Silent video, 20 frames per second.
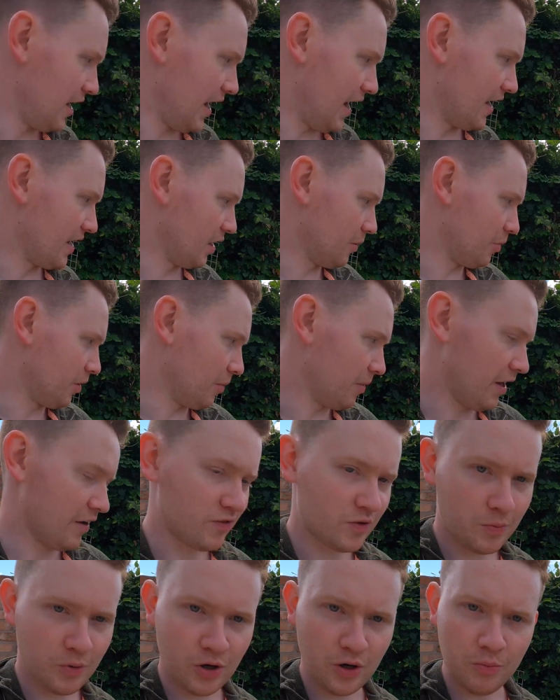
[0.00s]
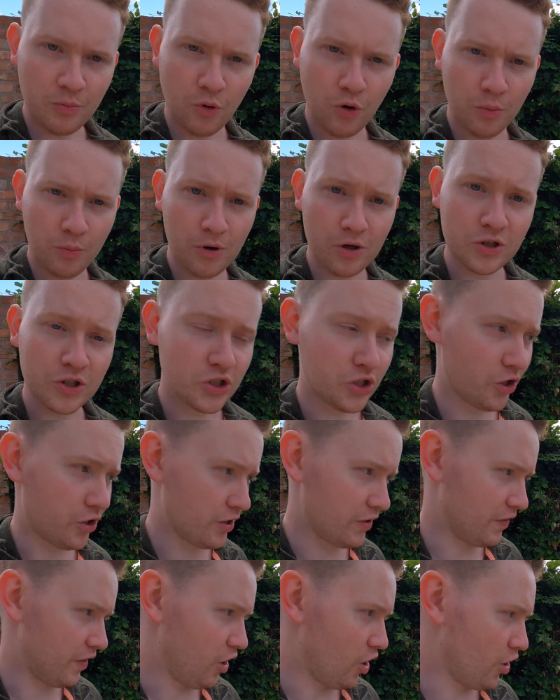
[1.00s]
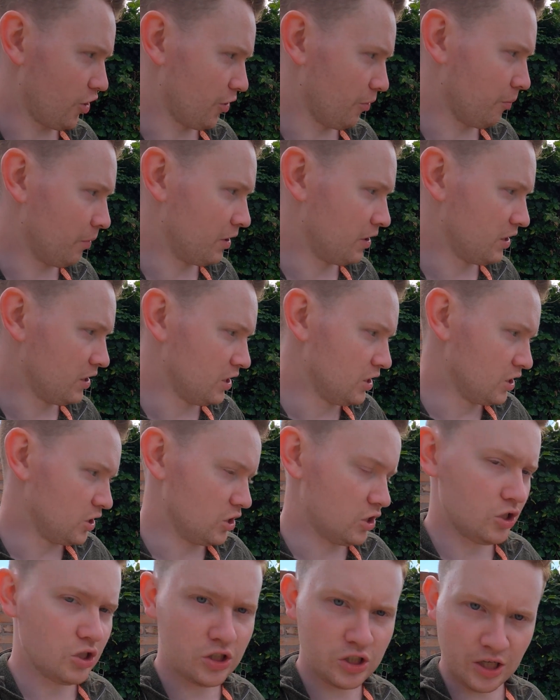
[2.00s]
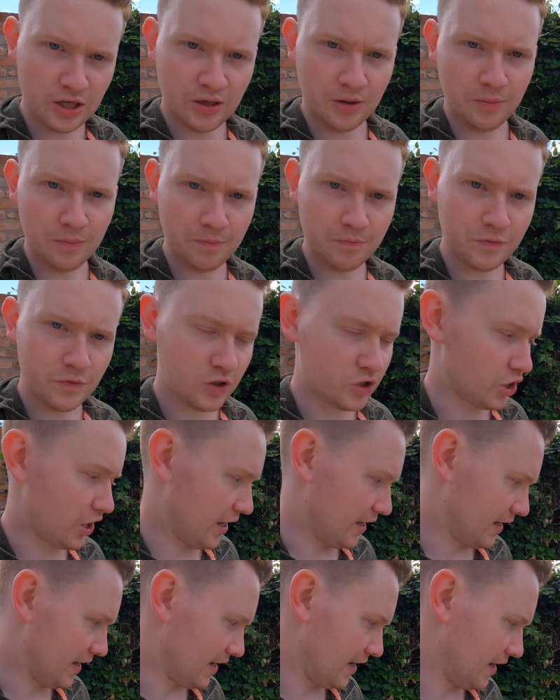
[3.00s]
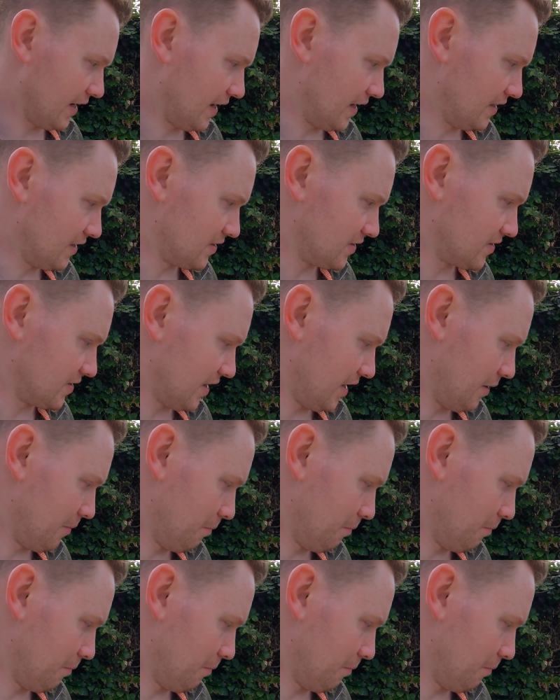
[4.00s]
and I'll probably have to put more mulch down in the autumn to try and get a nice